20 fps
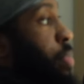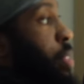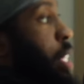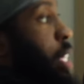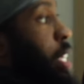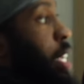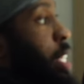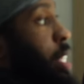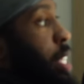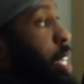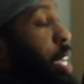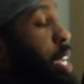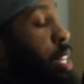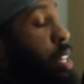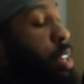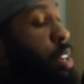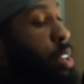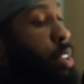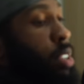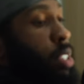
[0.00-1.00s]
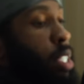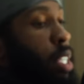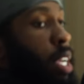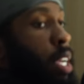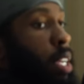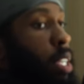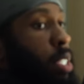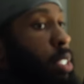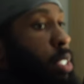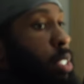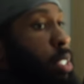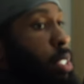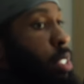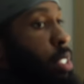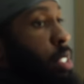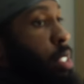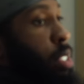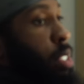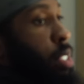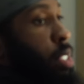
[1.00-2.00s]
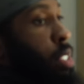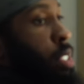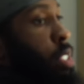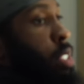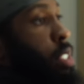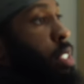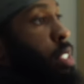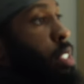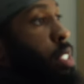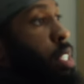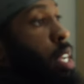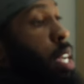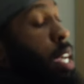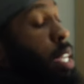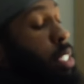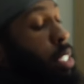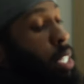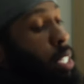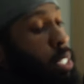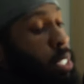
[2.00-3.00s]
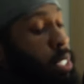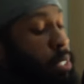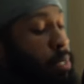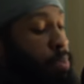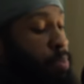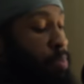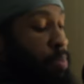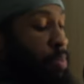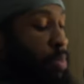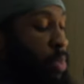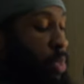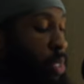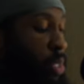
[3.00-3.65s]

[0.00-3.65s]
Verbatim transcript: they get that at an early age, as I did.